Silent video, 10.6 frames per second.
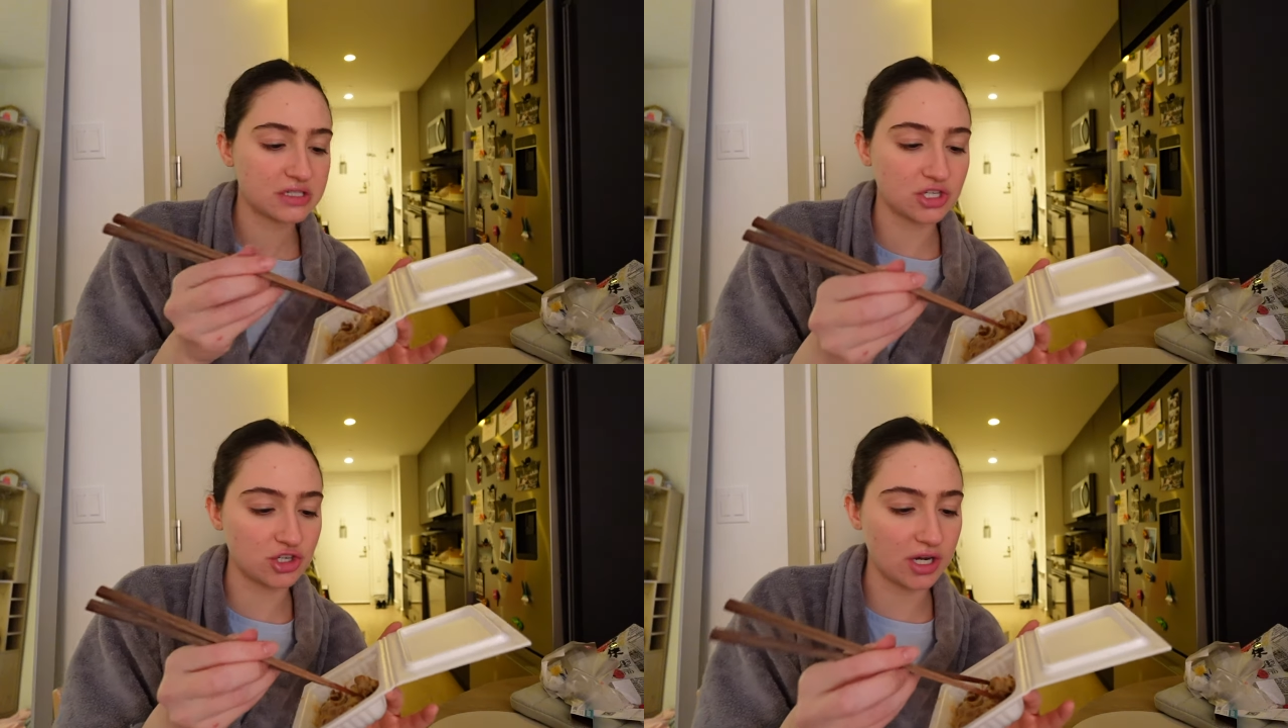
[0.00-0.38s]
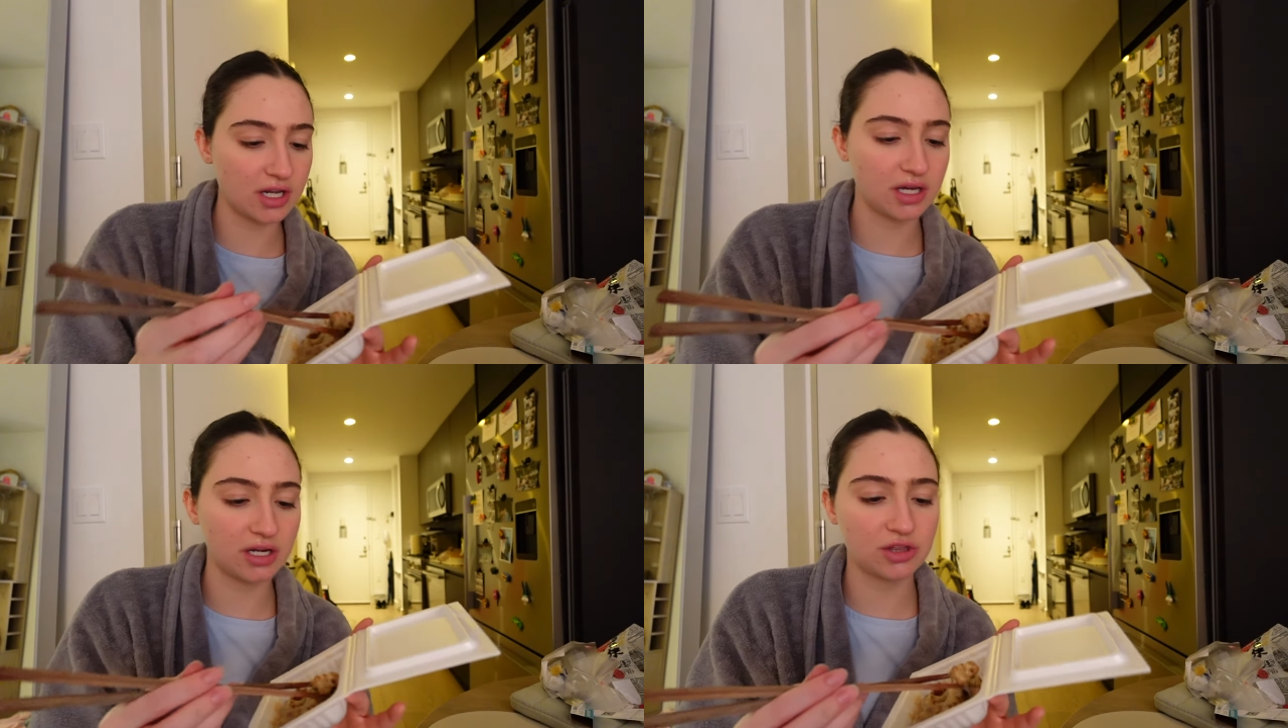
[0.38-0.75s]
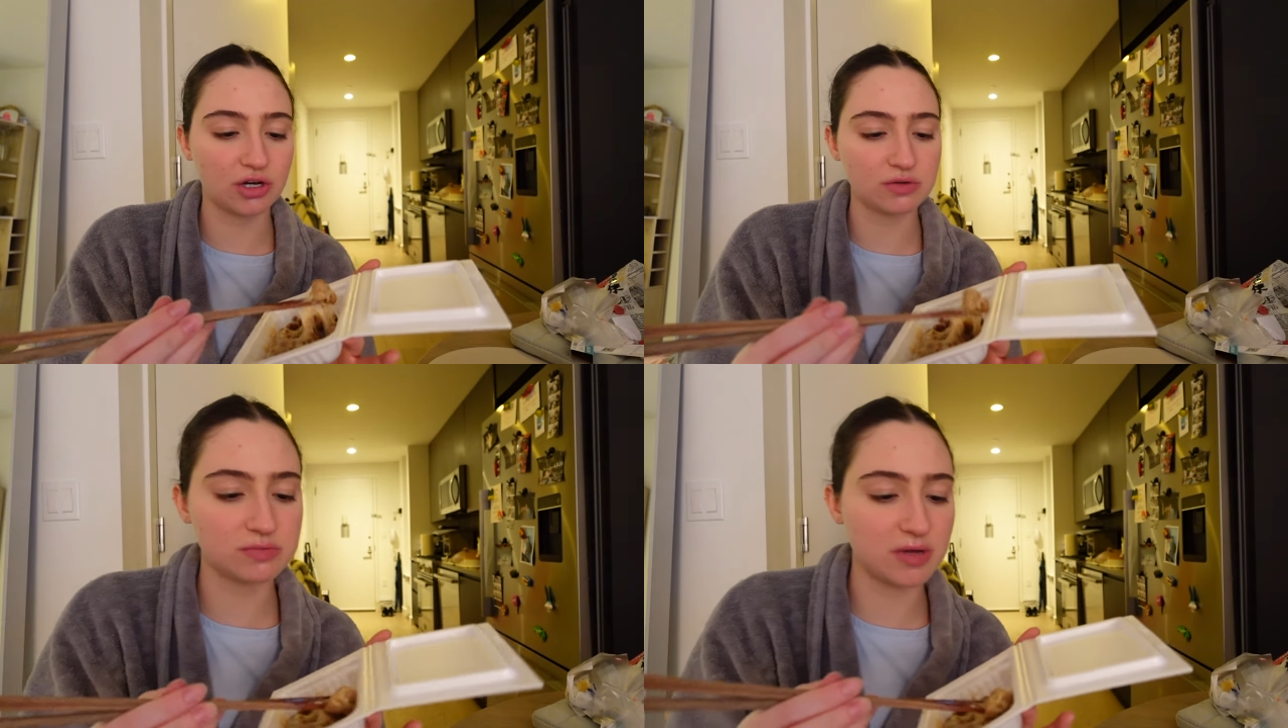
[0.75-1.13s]
Such an idiot. I
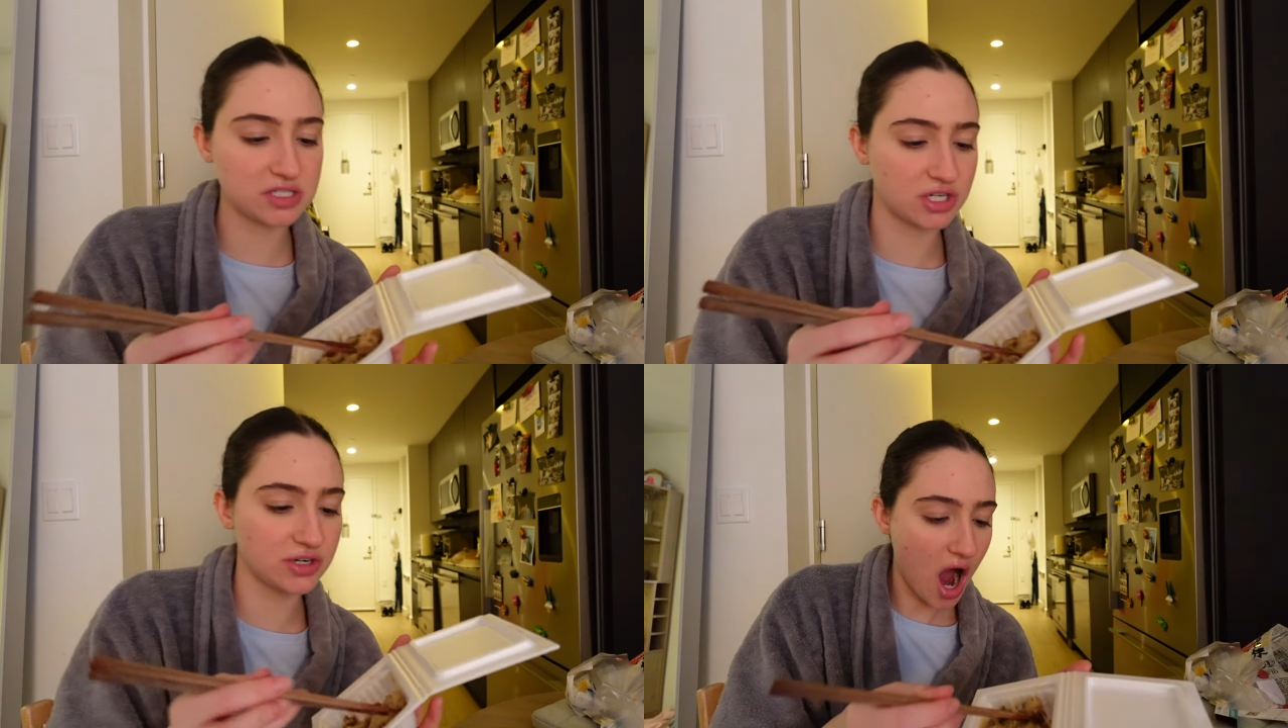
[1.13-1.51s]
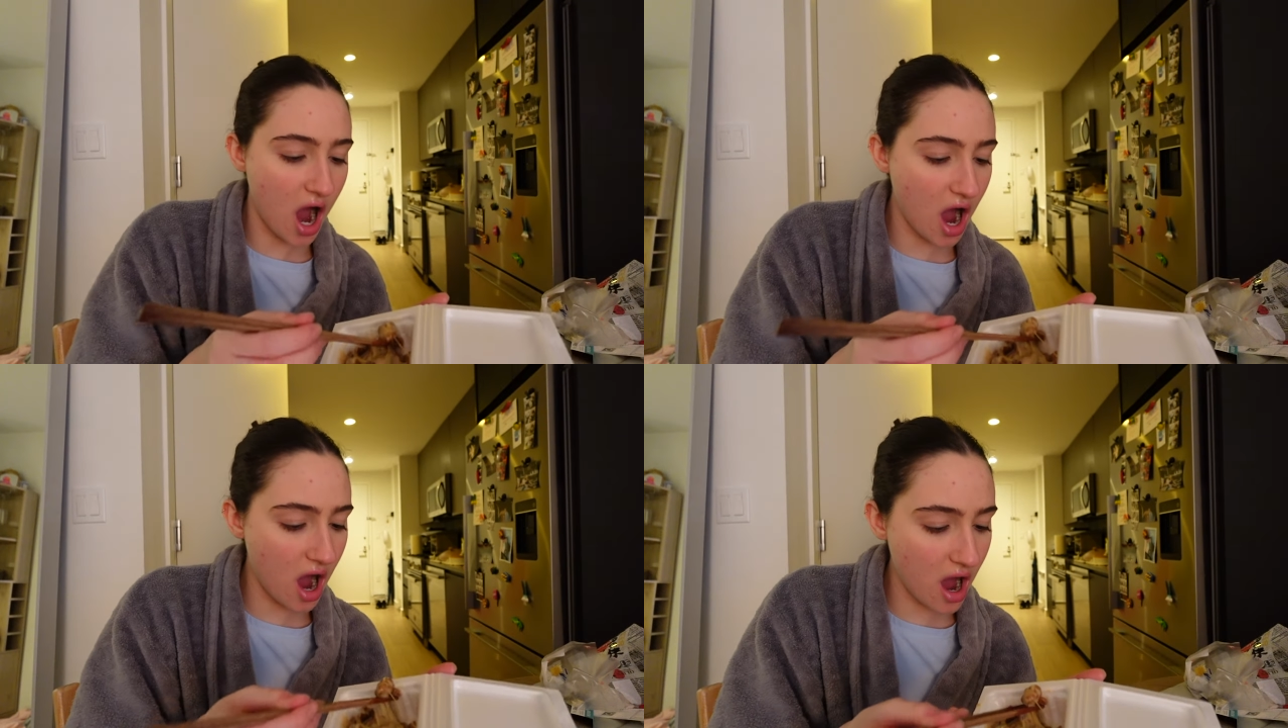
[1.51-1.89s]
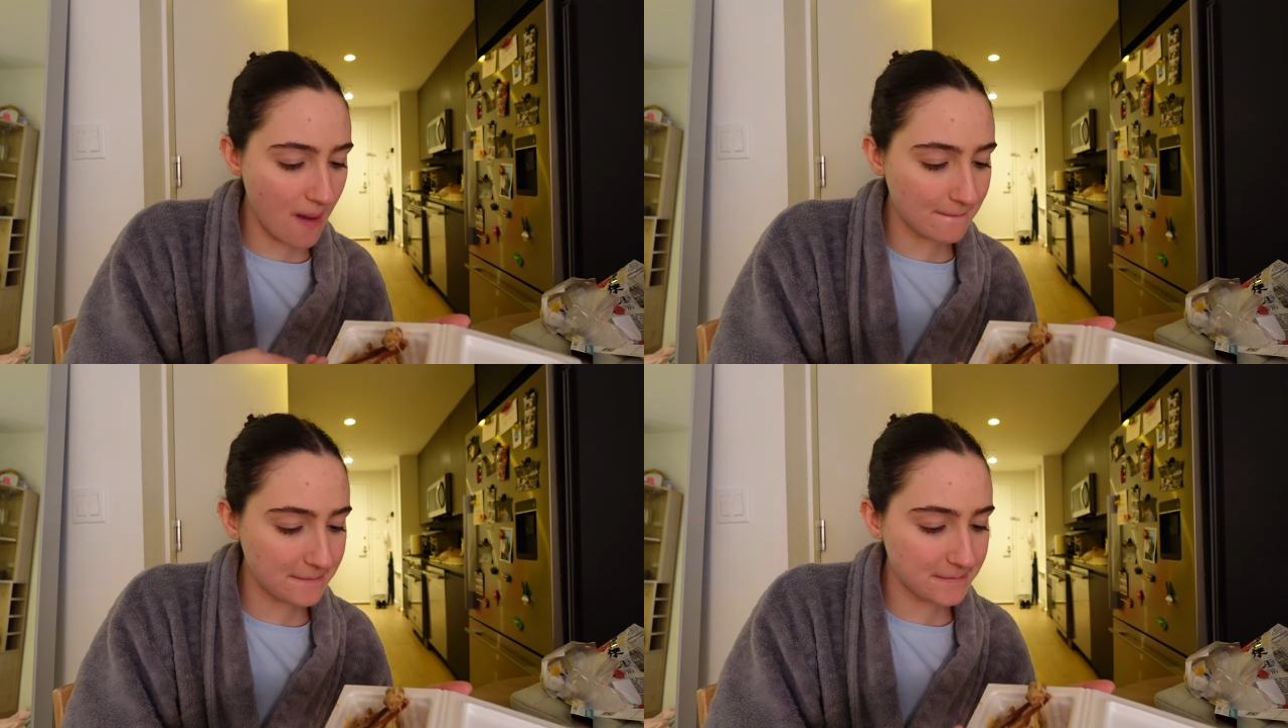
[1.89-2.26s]
thought it was mustard.
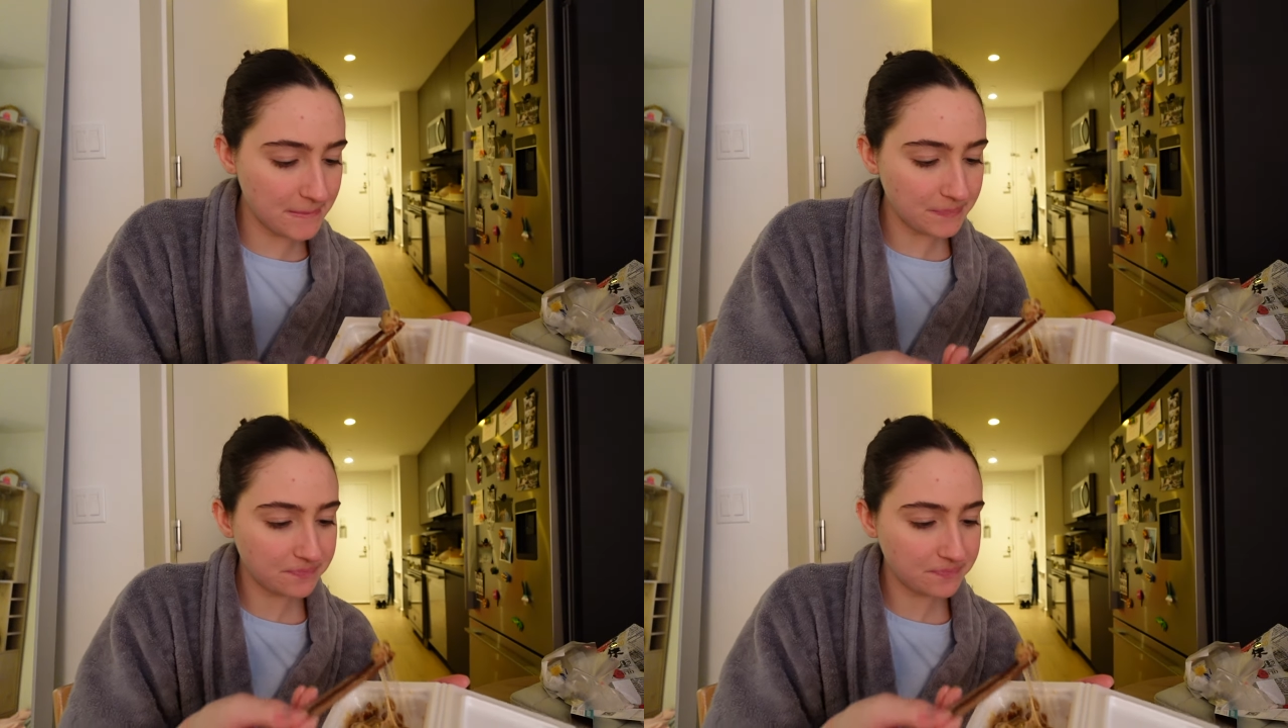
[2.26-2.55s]
Um,